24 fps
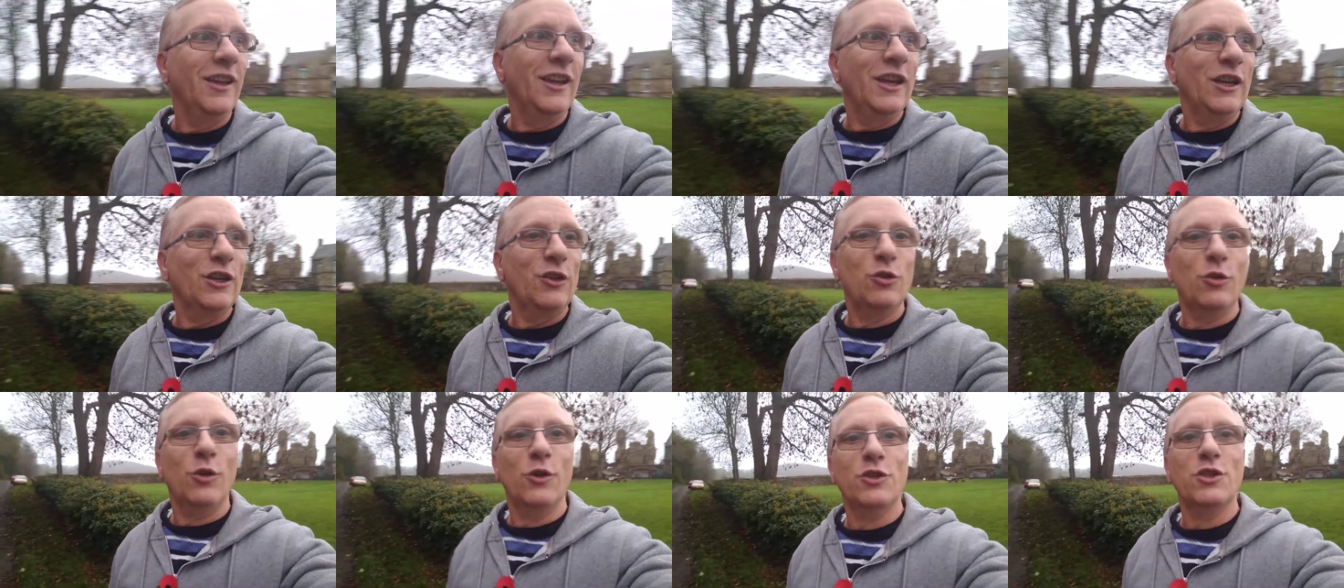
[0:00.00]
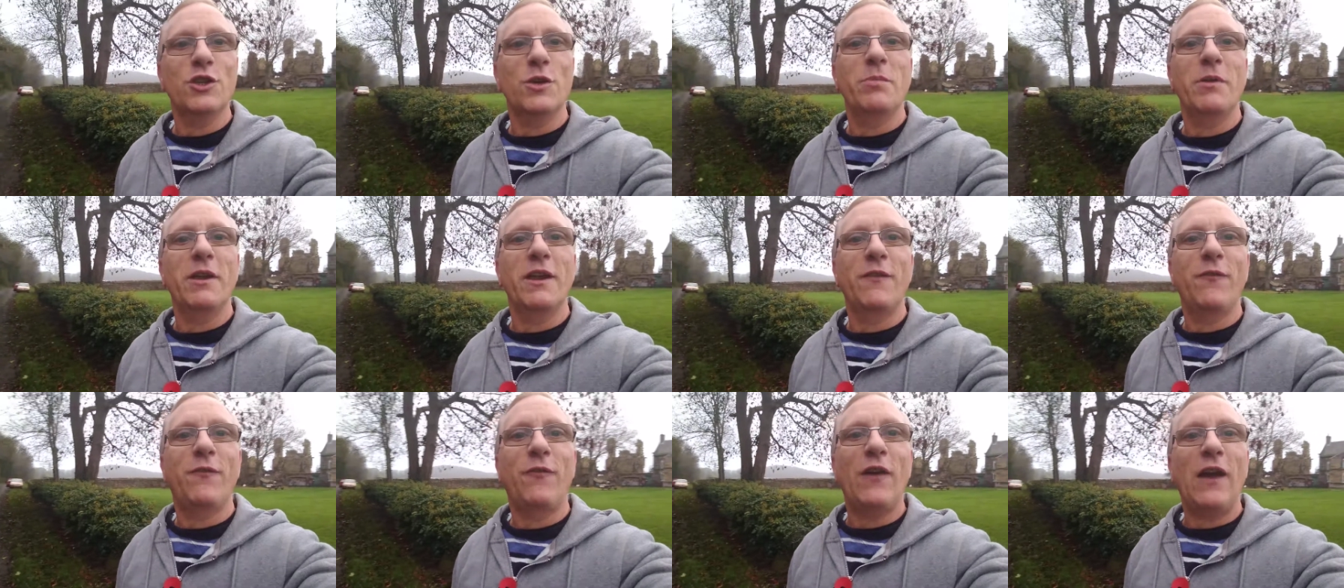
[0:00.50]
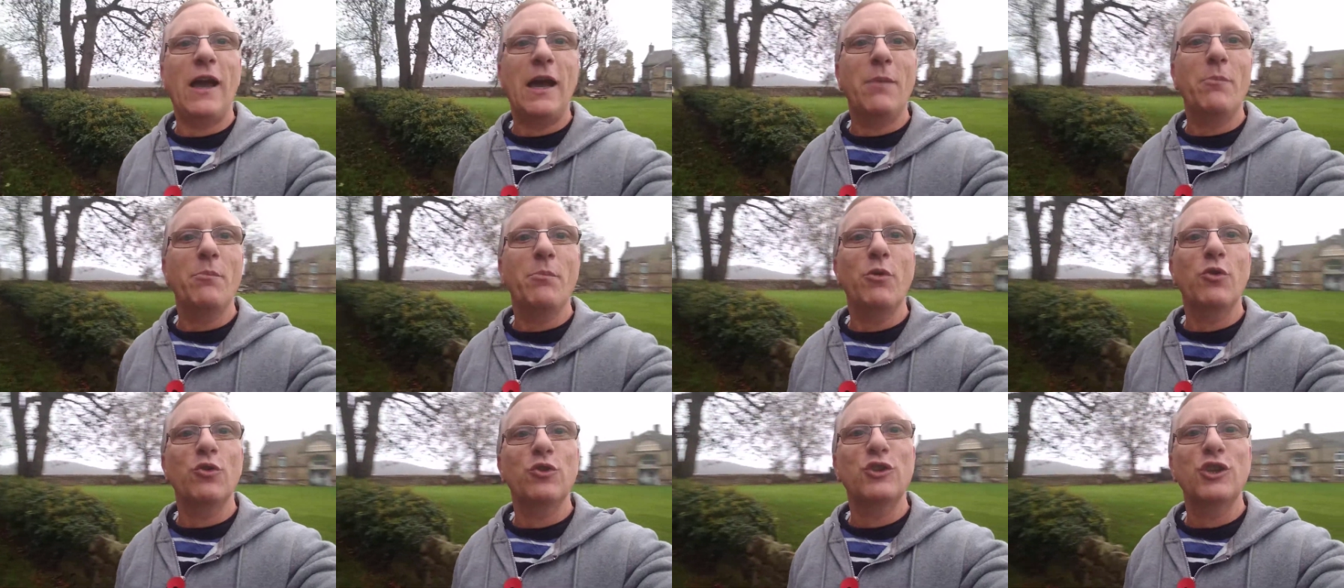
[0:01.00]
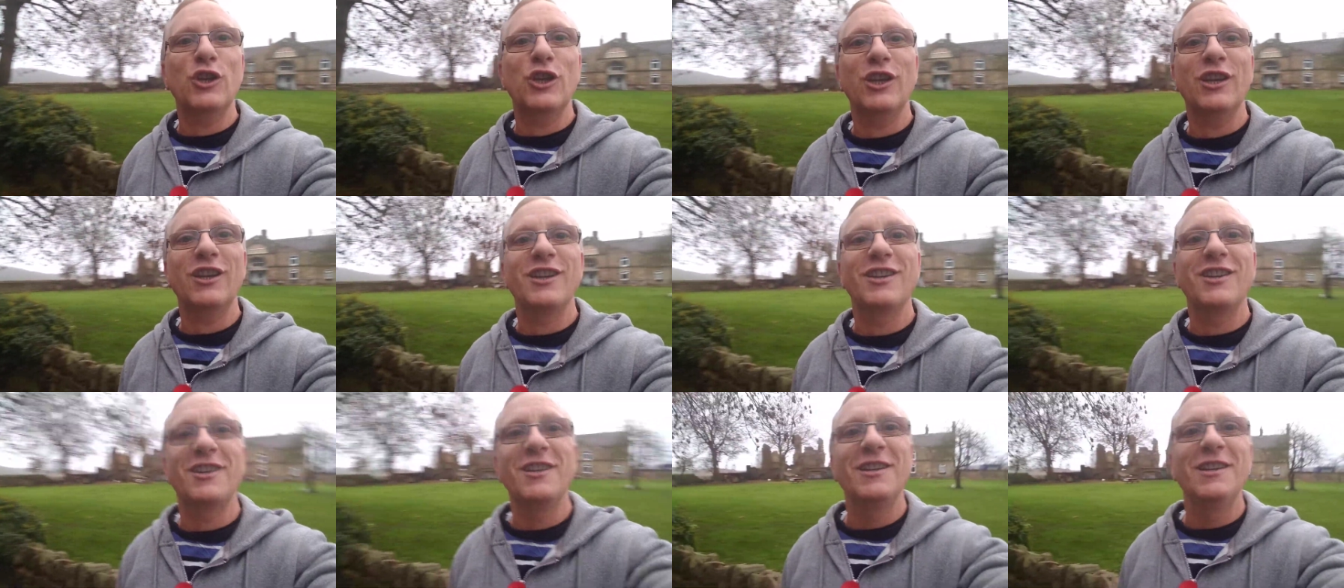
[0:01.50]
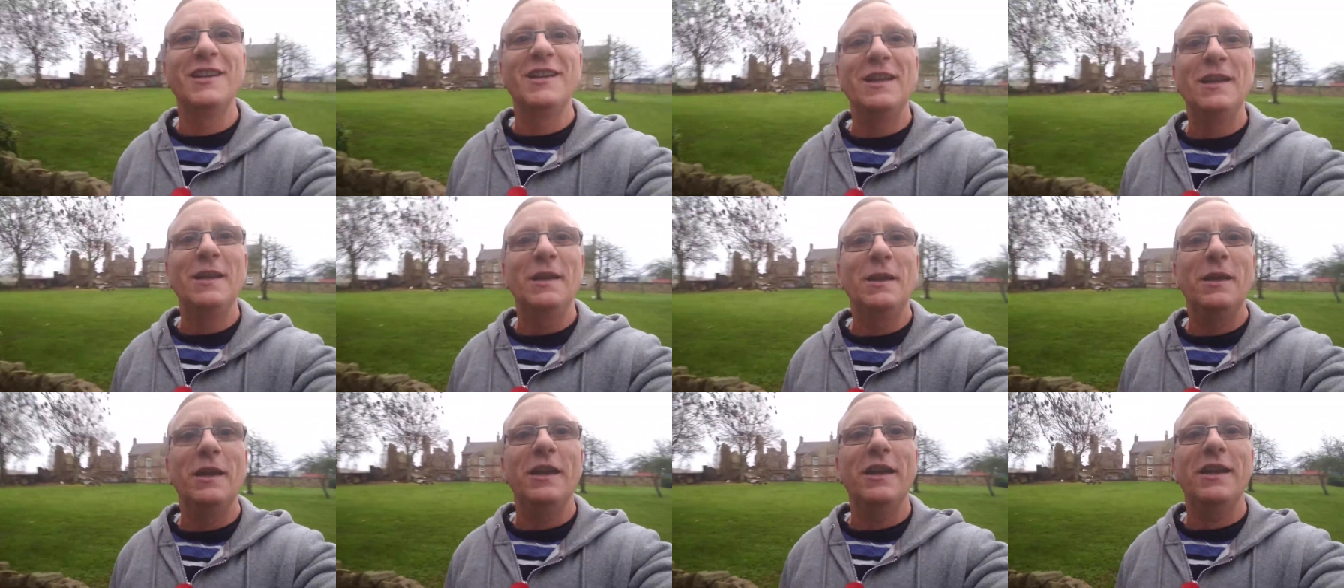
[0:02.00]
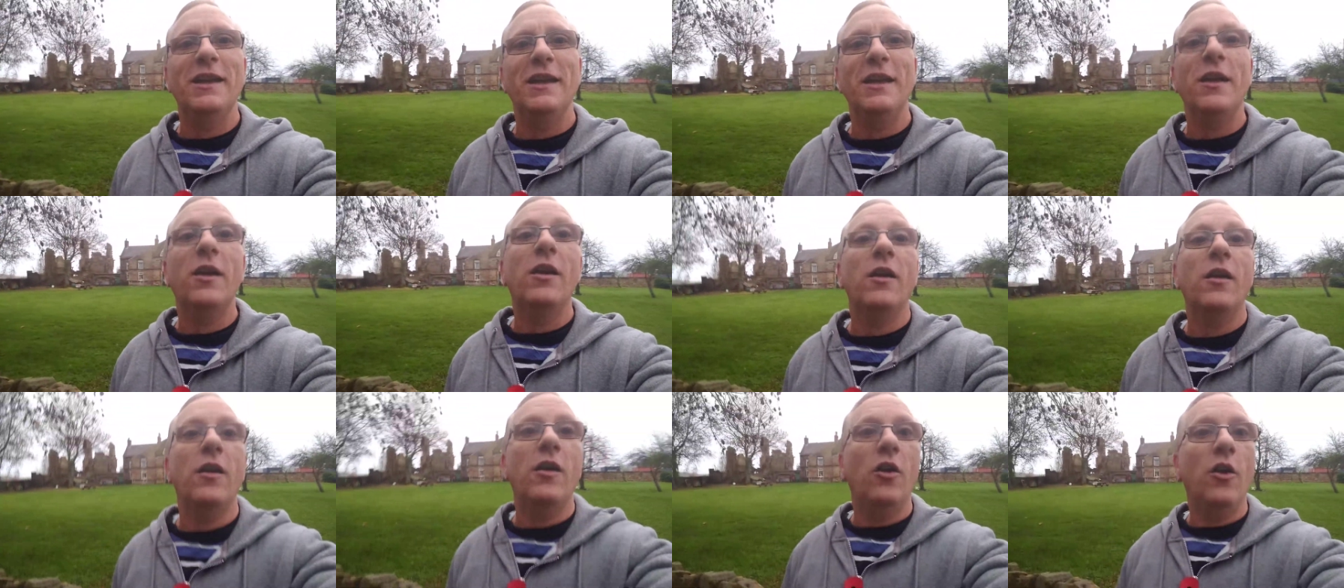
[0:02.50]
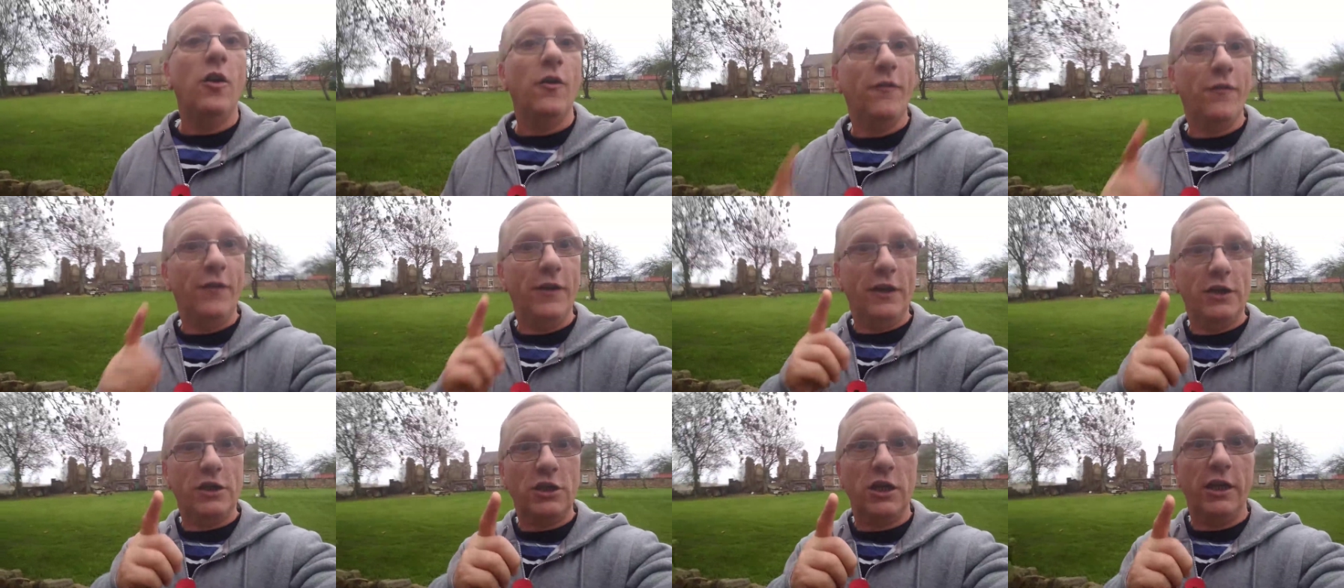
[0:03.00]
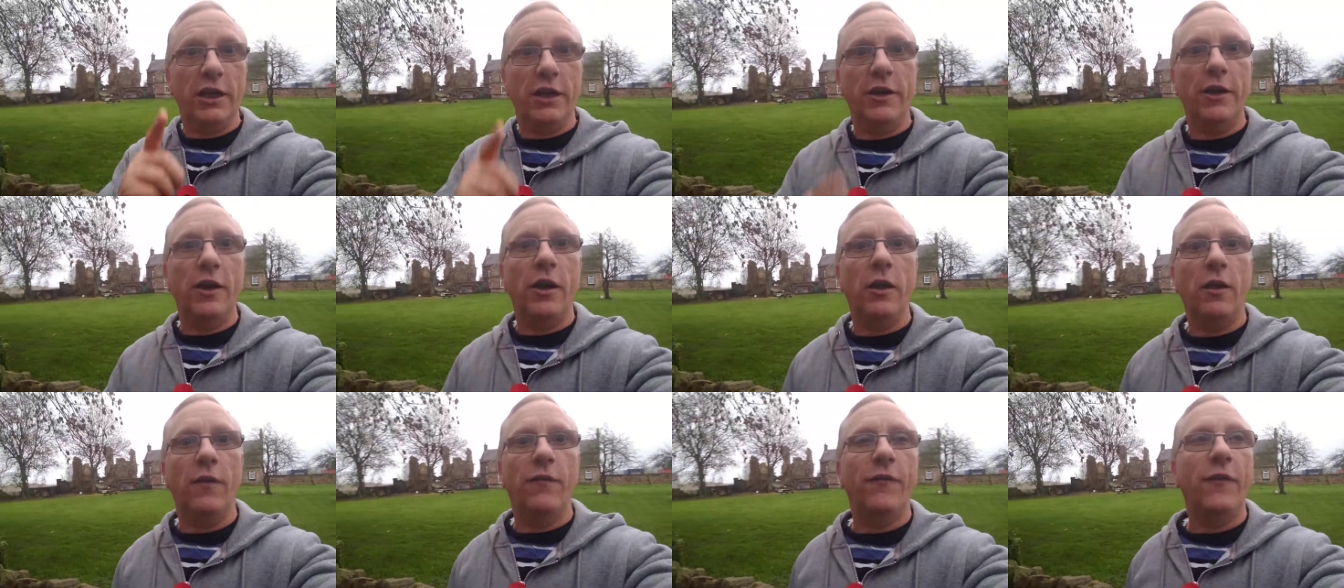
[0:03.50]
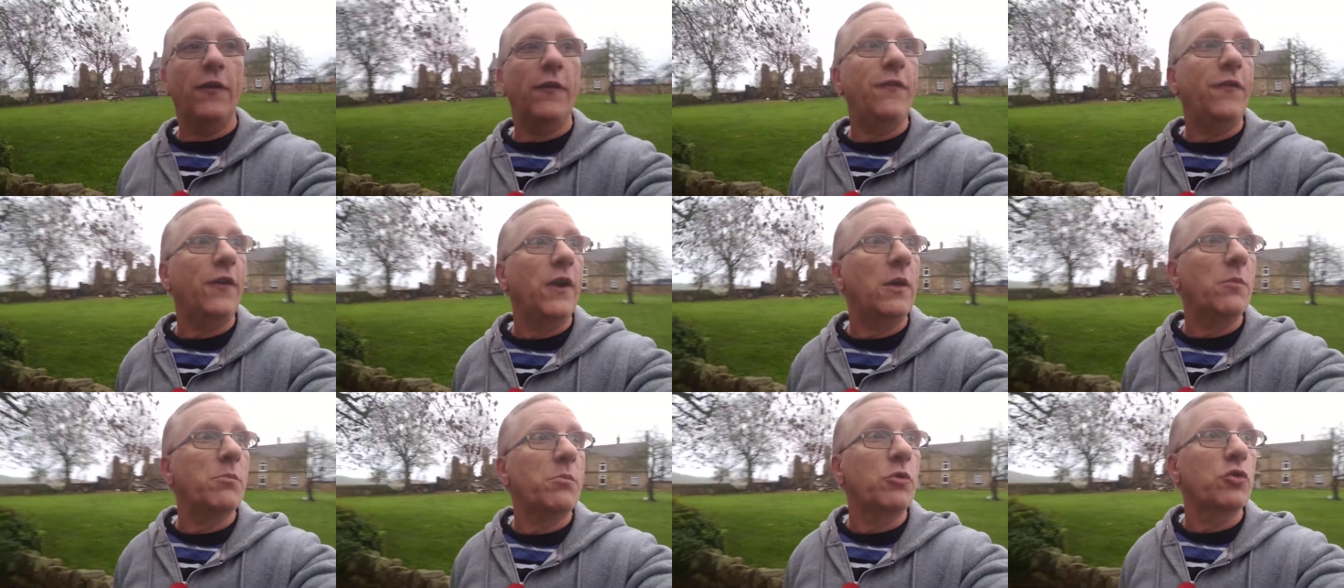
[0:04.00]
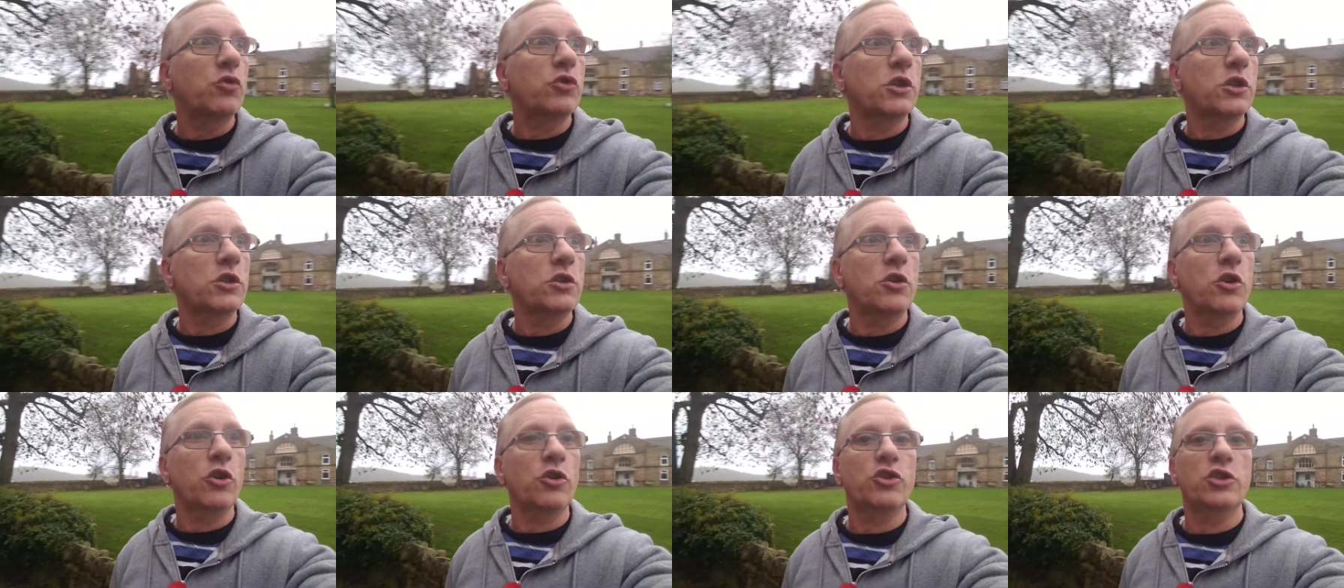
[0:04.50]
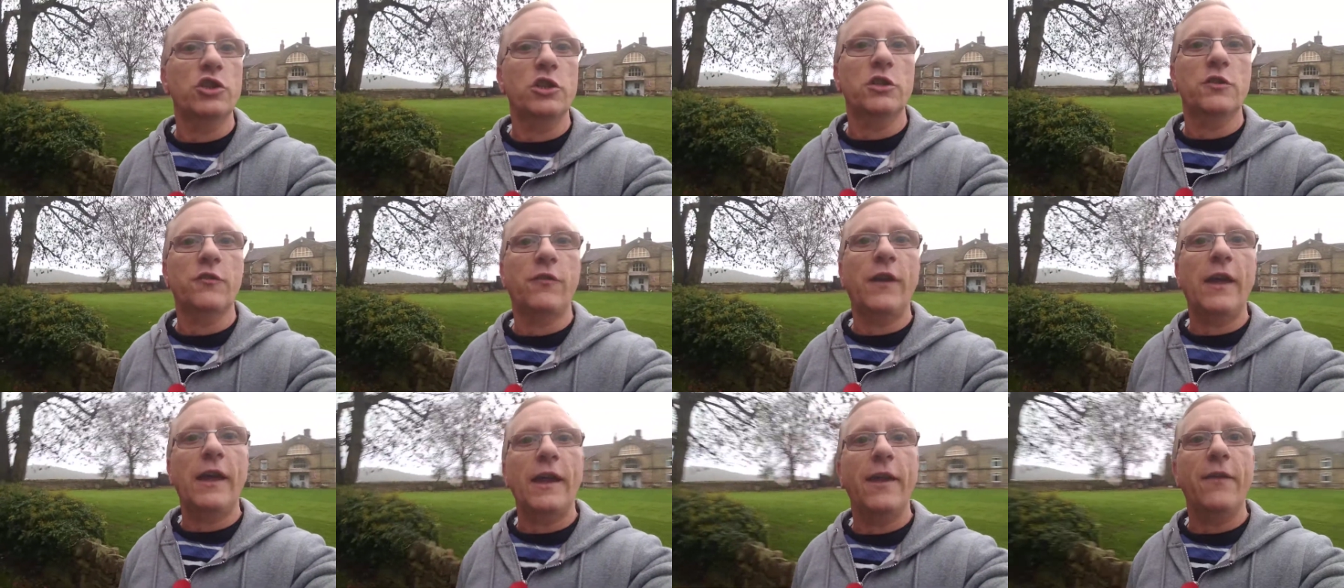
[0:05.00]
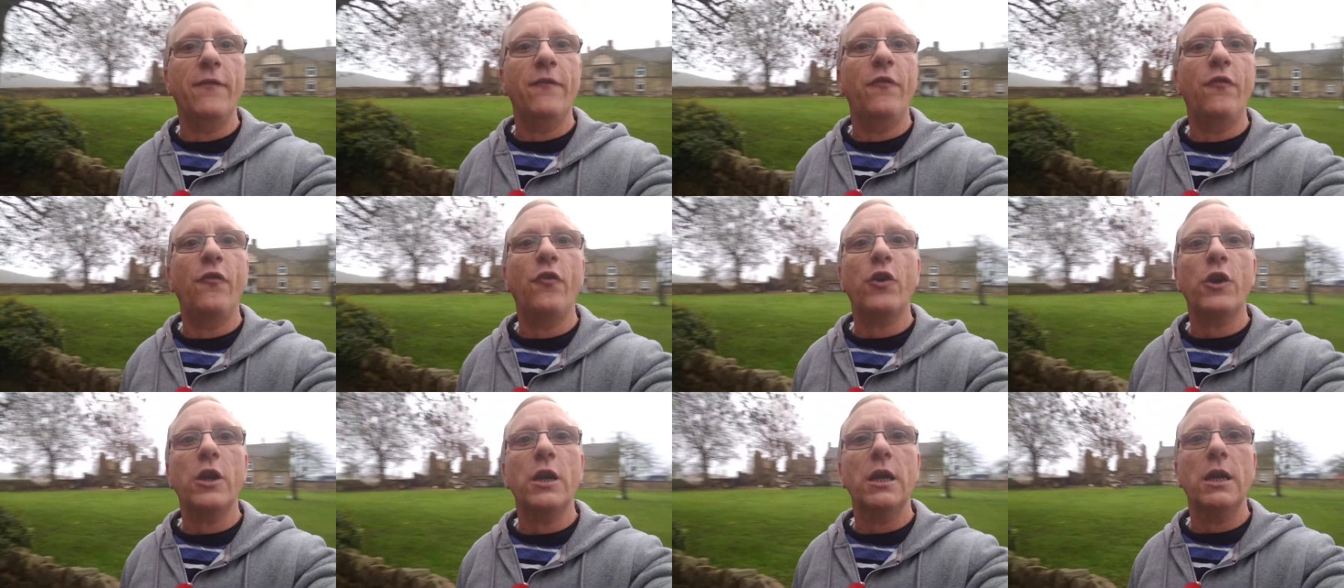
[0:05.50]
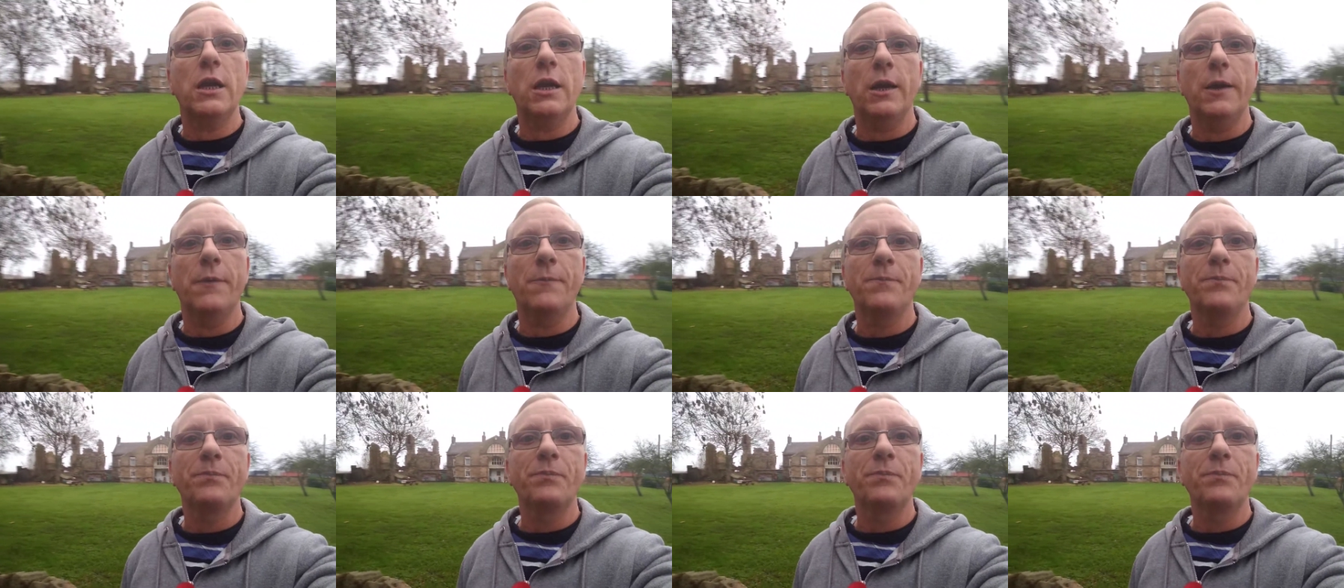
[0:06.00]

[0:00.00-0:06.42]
she was a big fat buzzard. Uh, obviously an healthy fit buzzard because she's flying free.